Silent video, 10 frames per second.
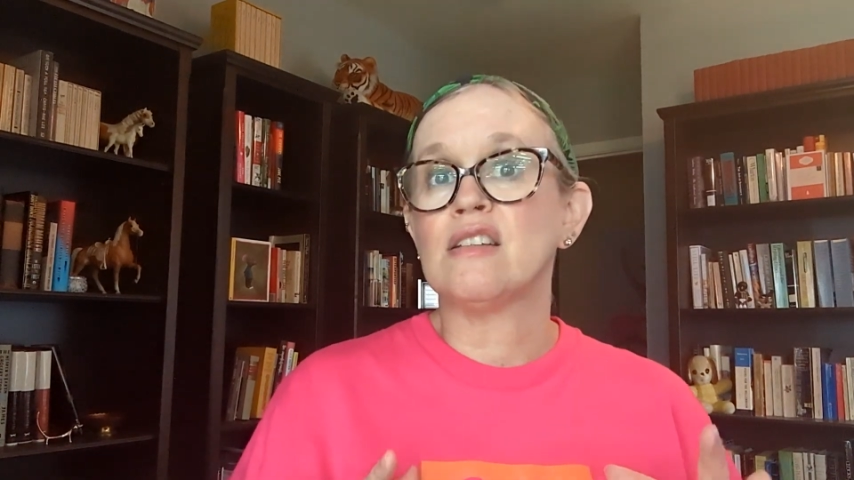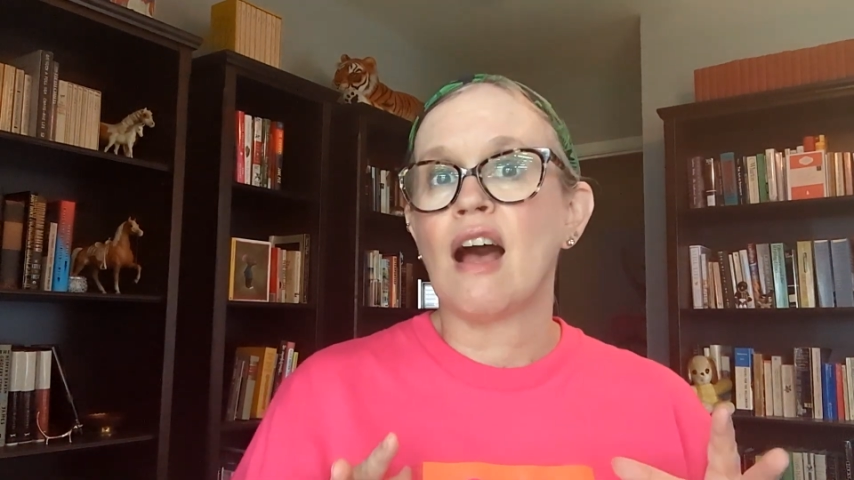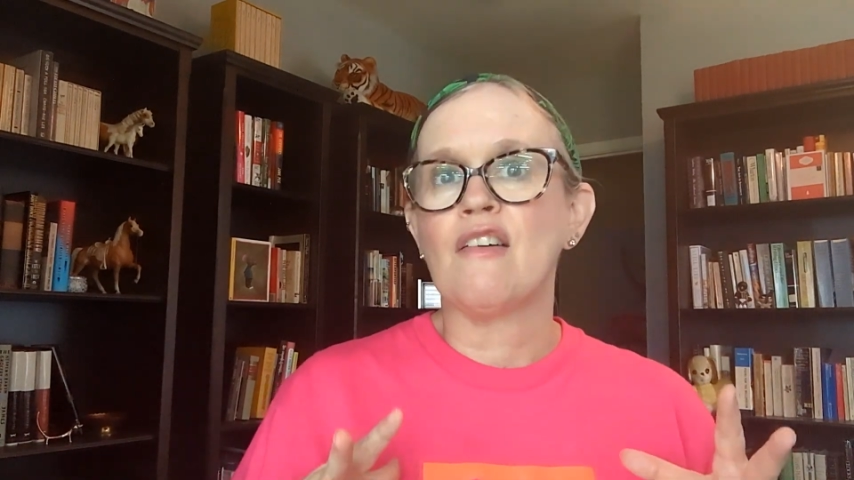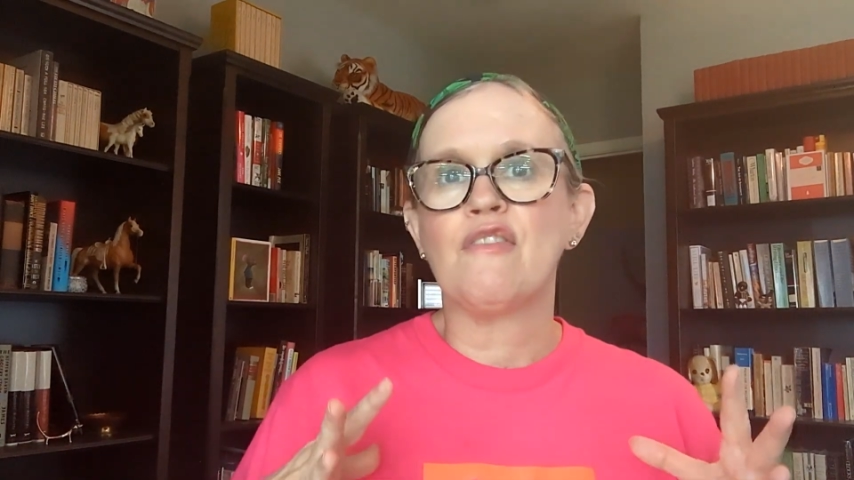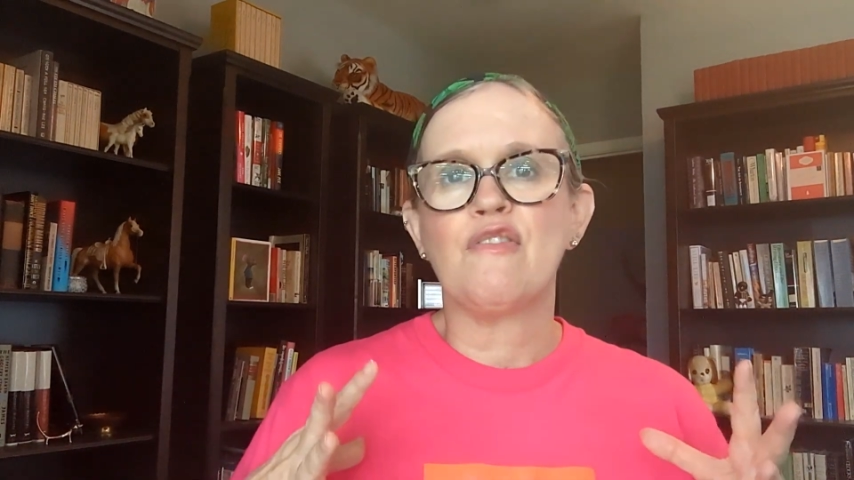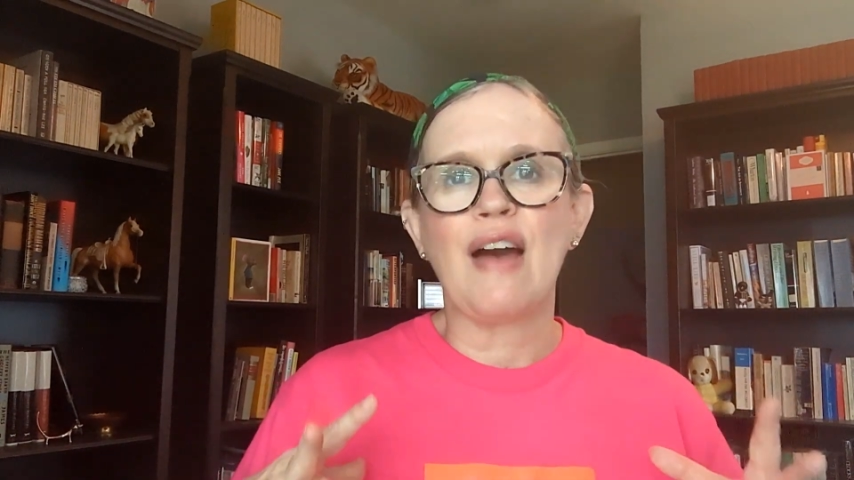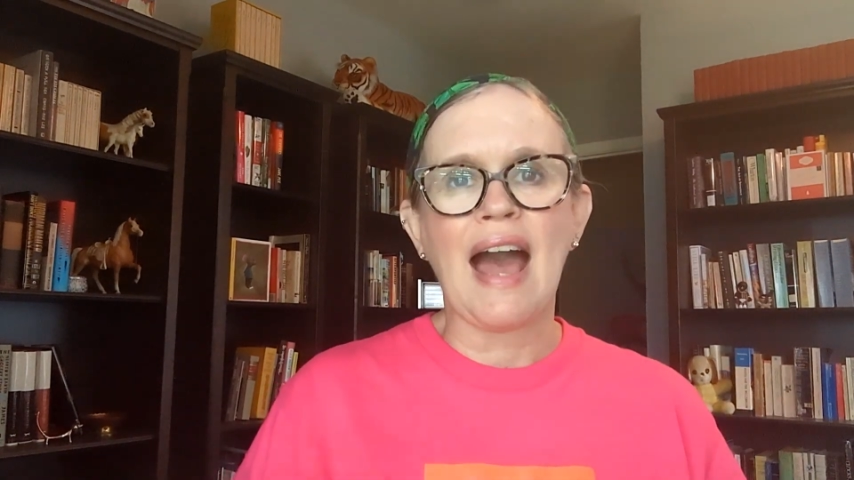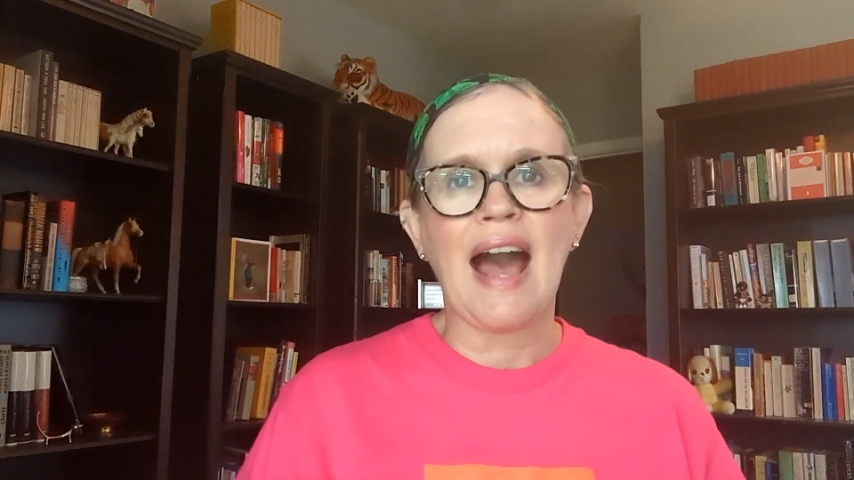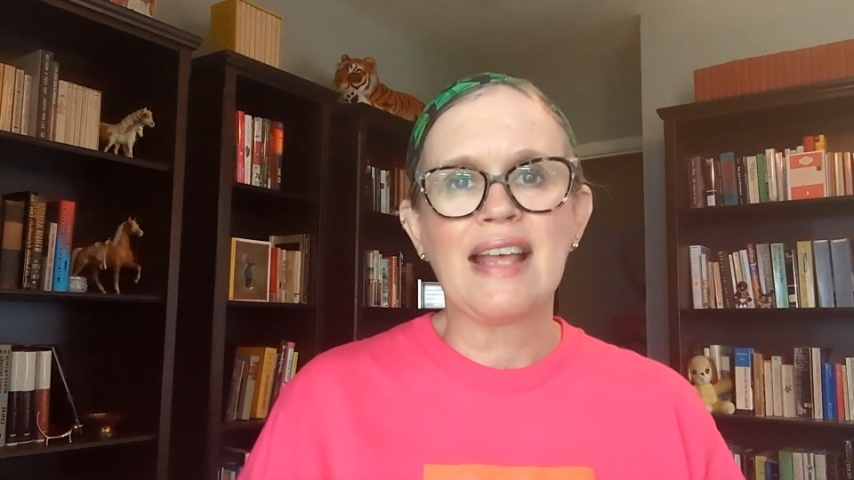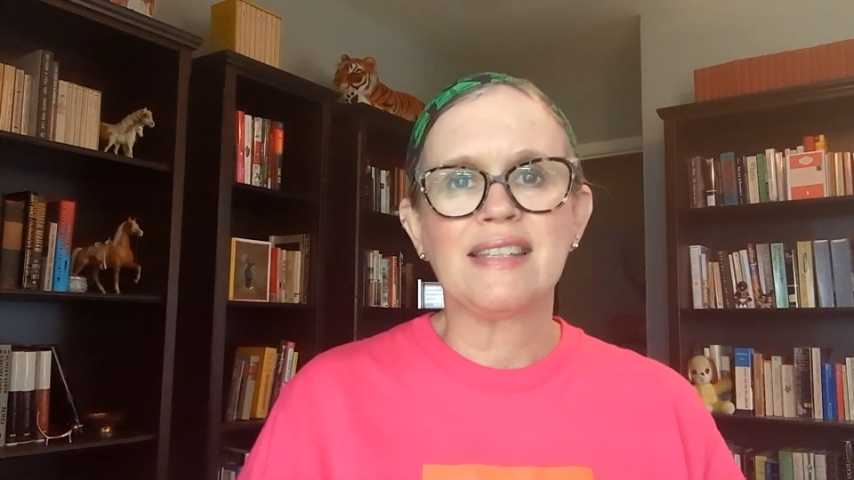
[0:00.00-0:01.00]
not
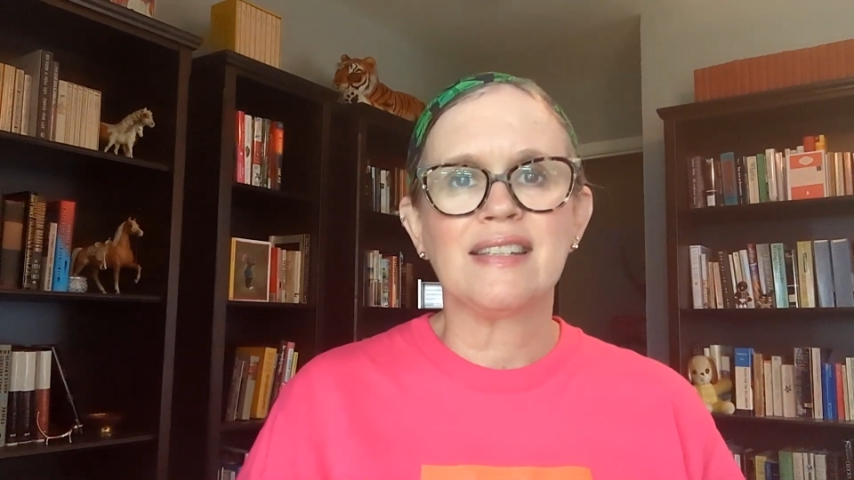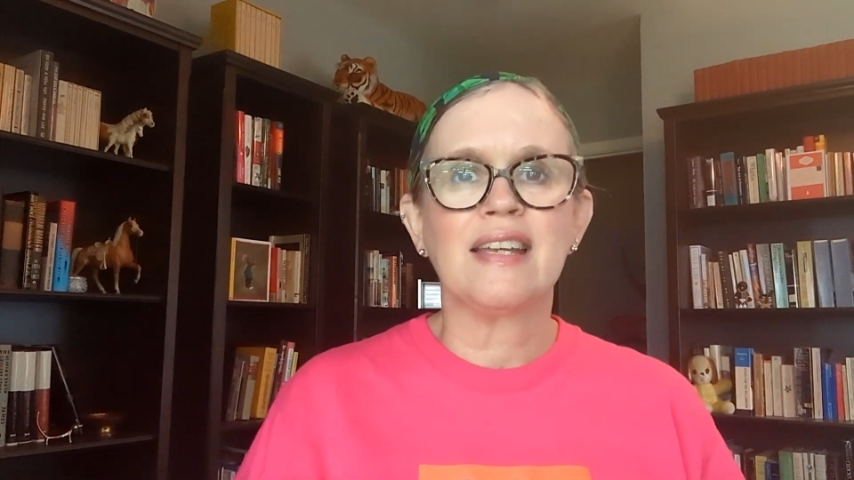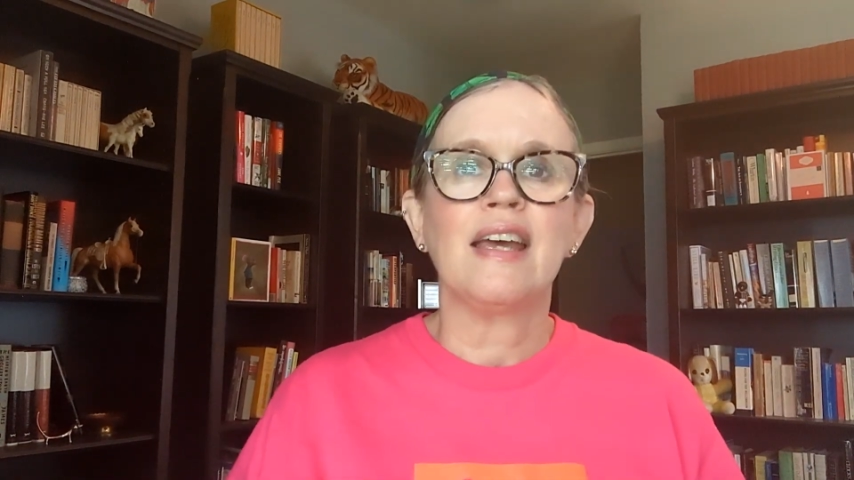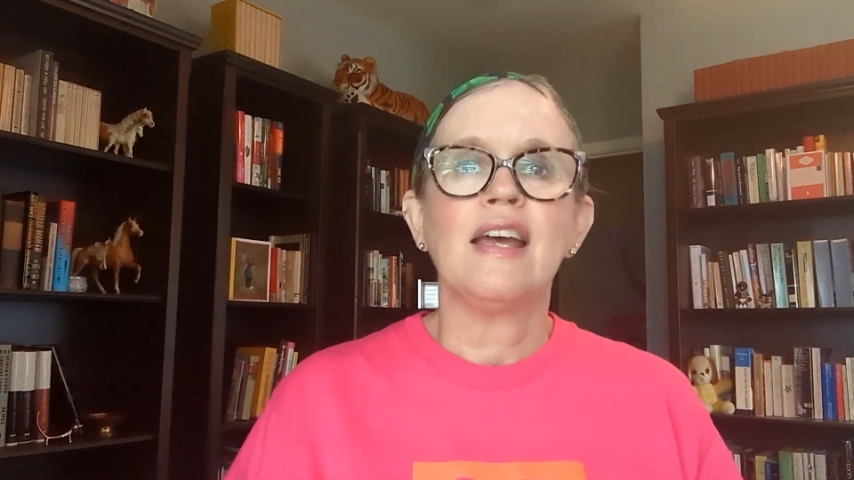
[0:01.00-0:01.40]
fast.